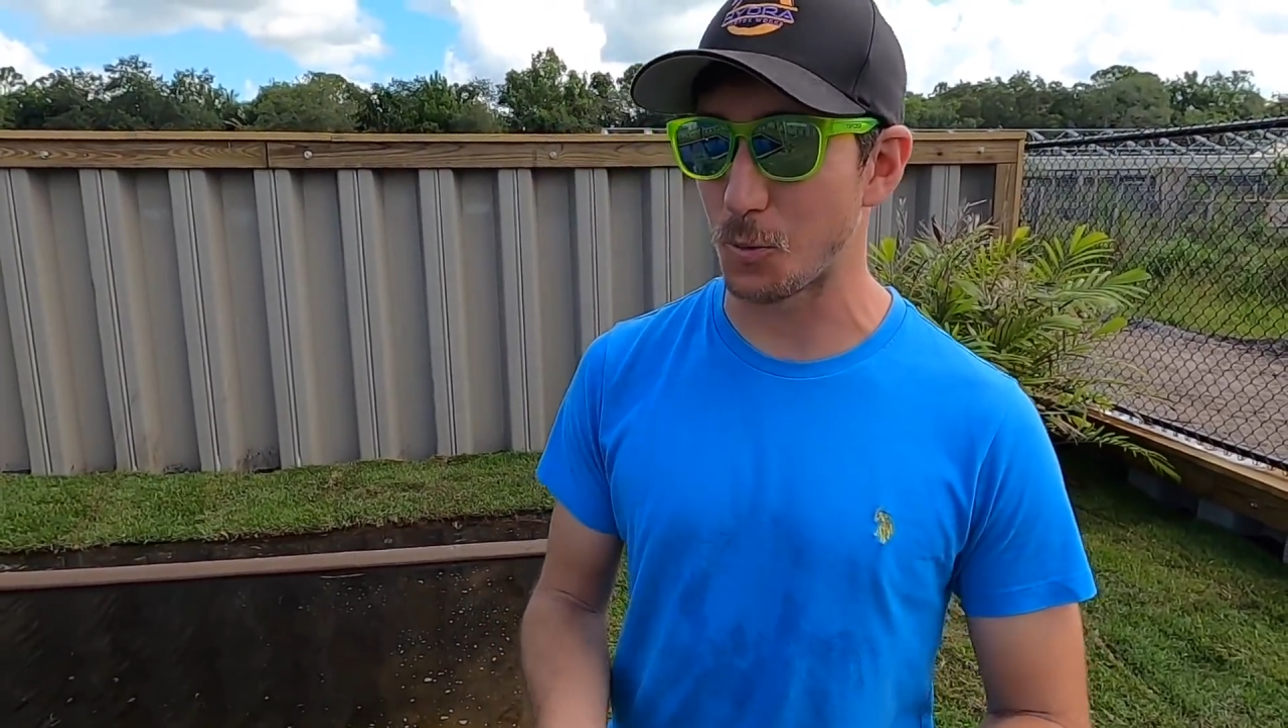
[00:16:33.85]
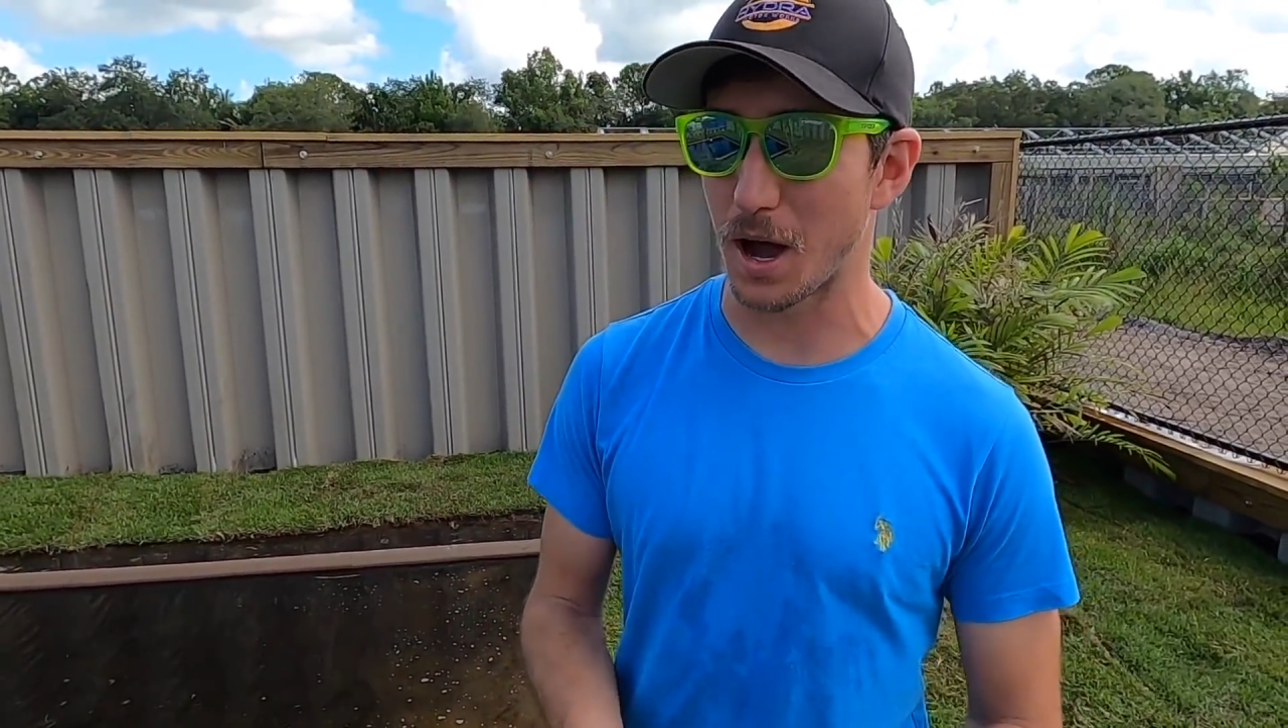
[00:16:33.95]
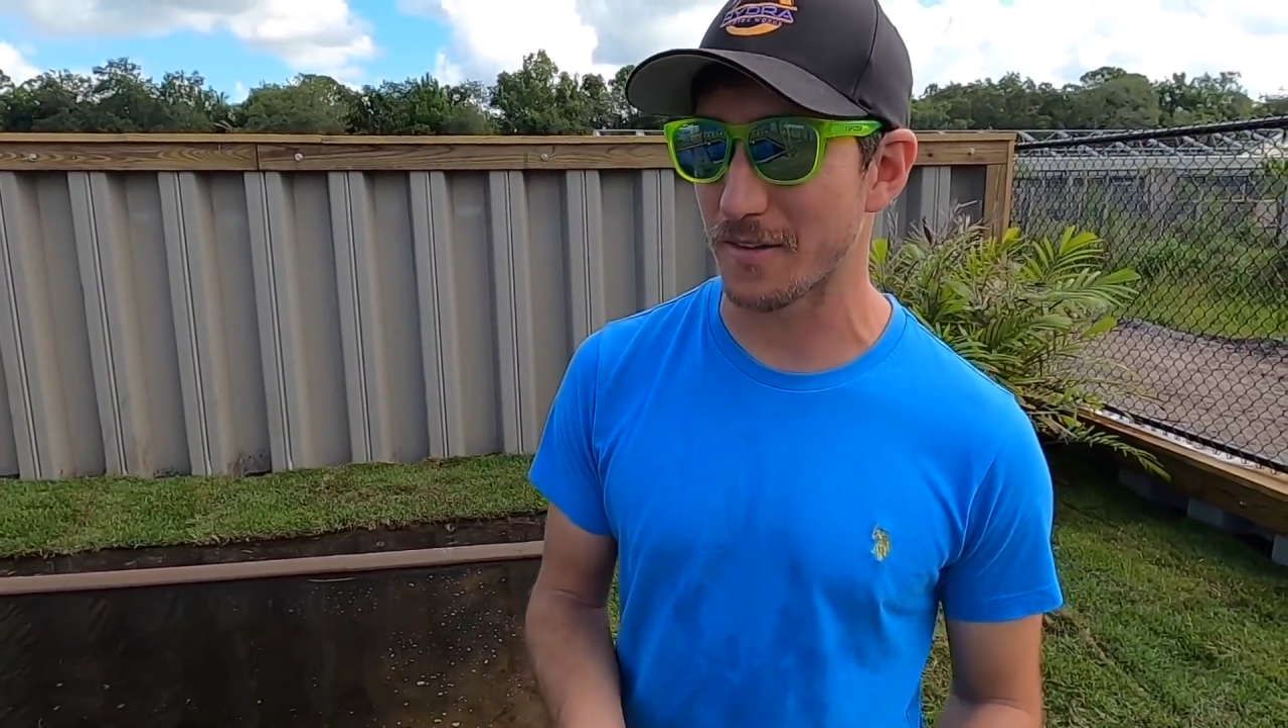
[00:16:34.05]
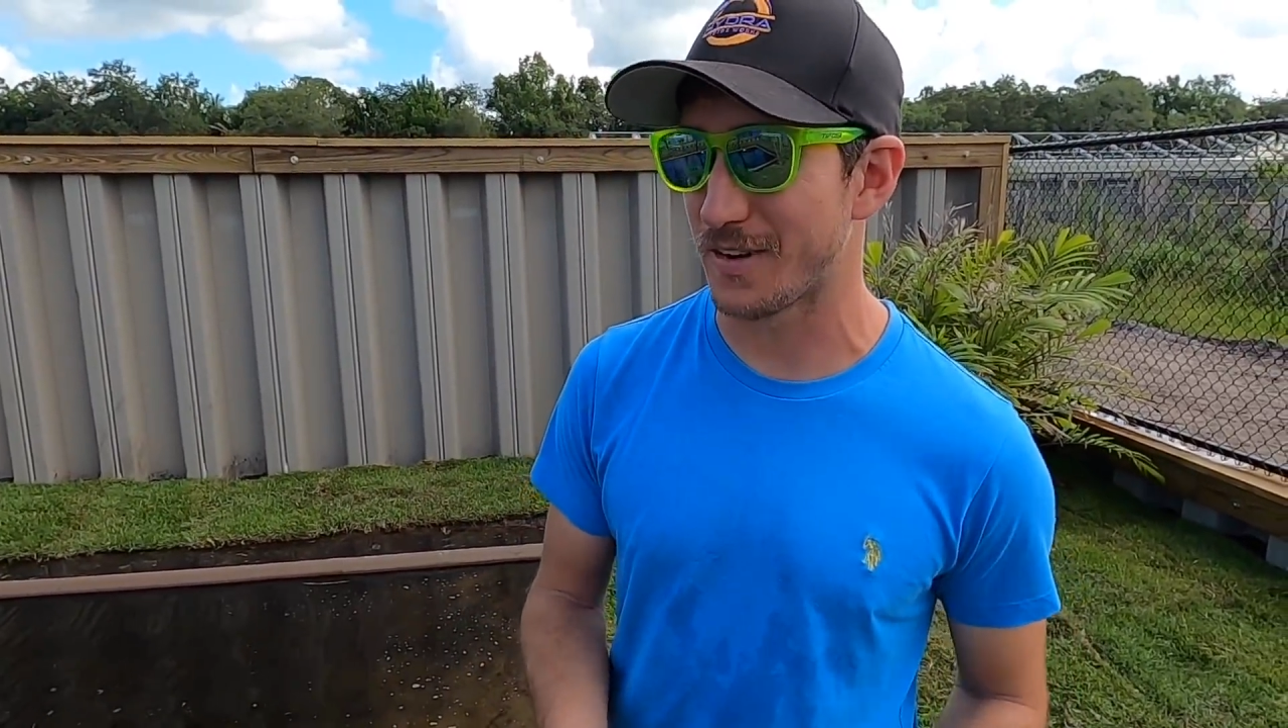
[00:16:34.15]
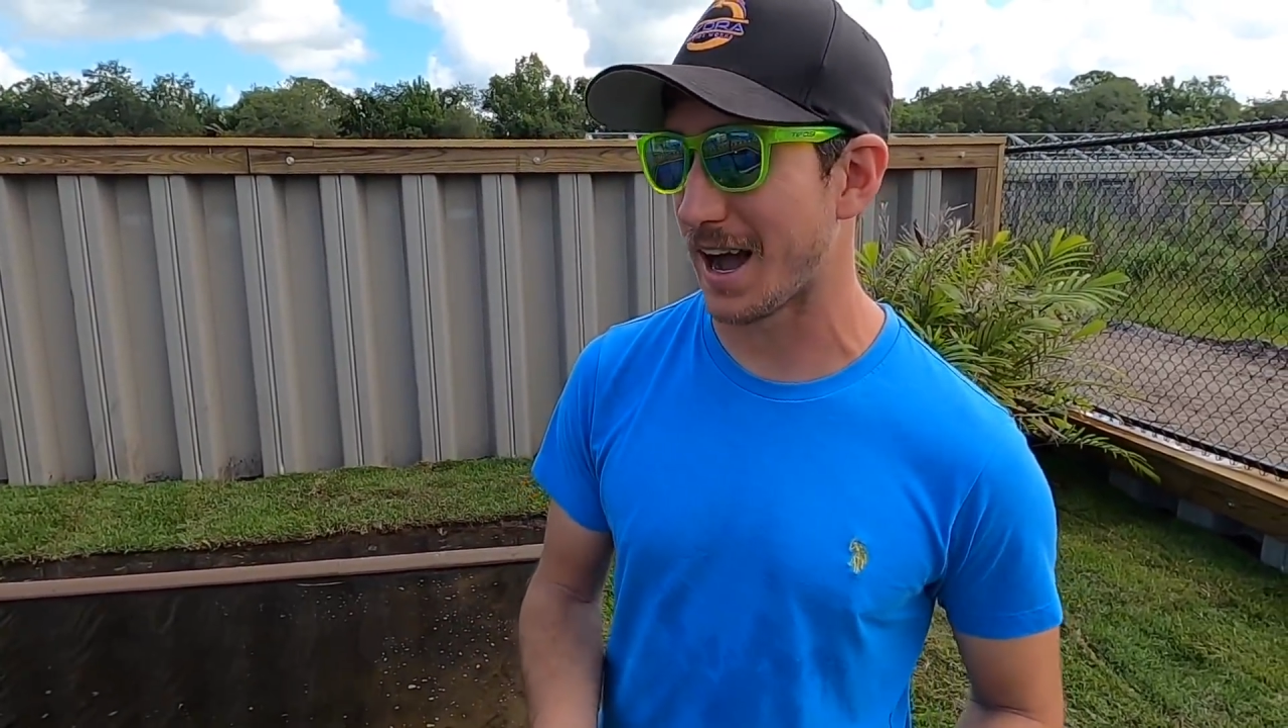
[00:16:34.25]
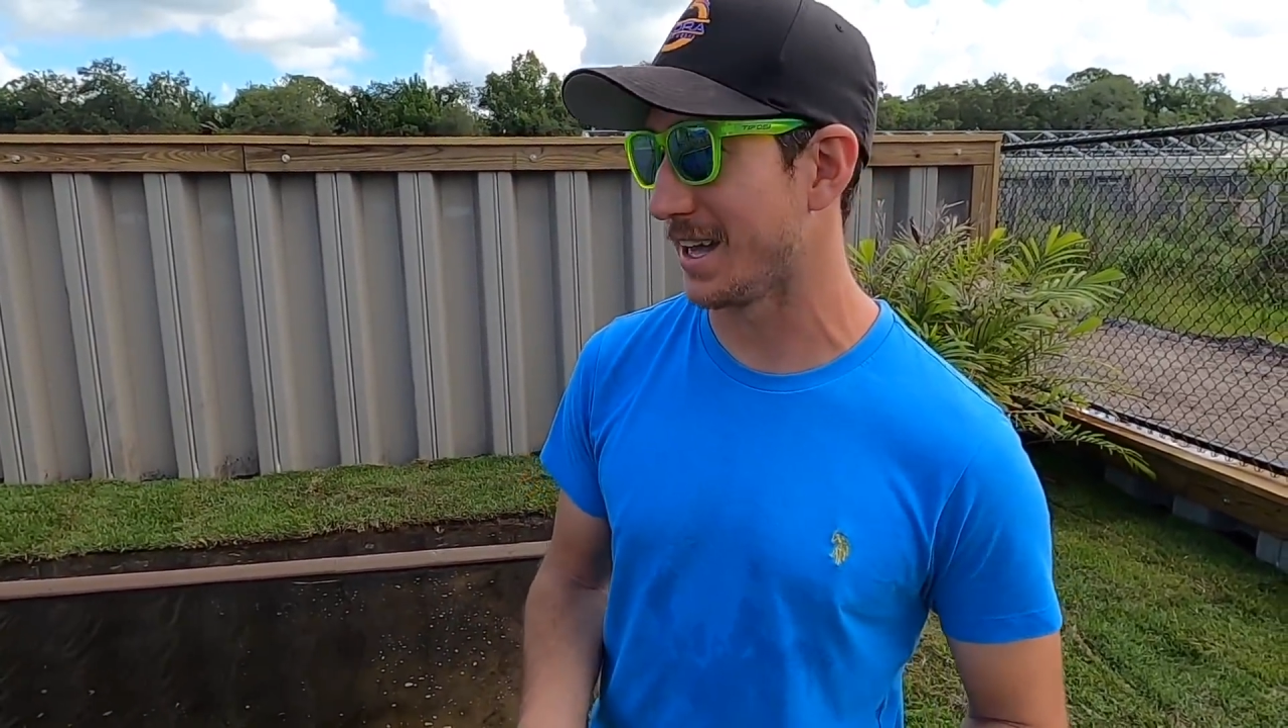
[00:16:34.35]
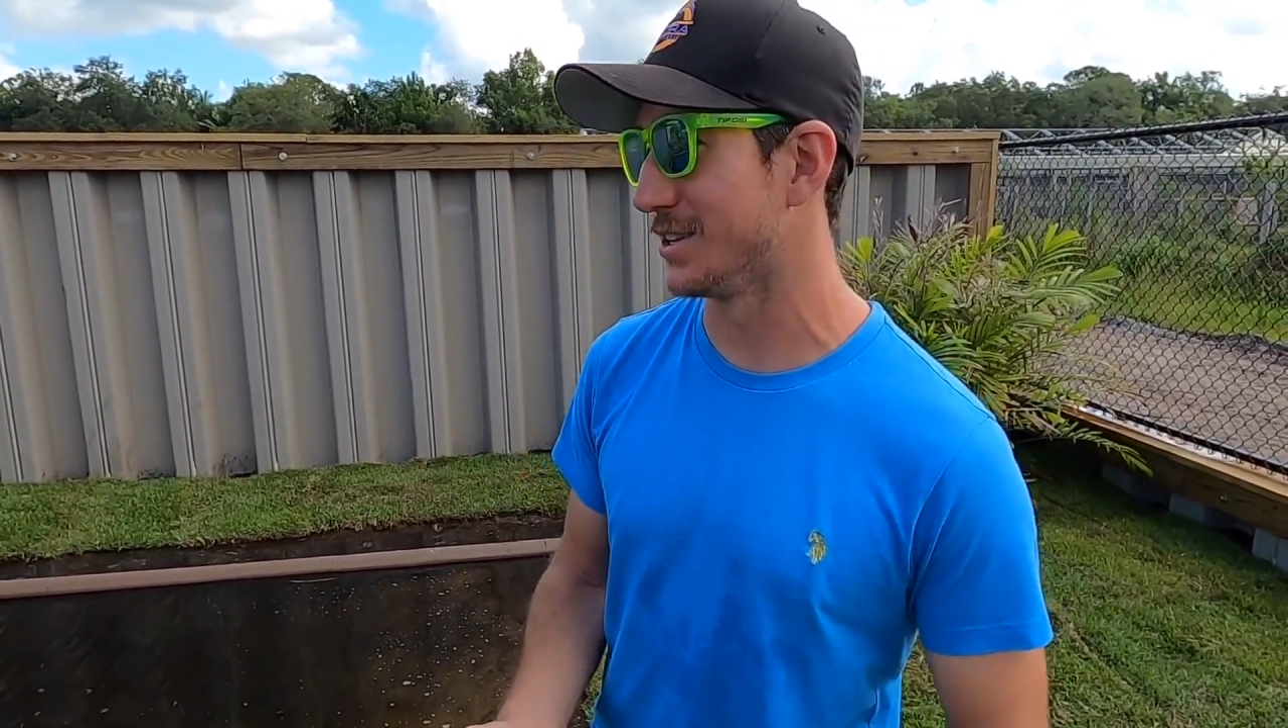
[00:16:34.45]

Wi-Fi.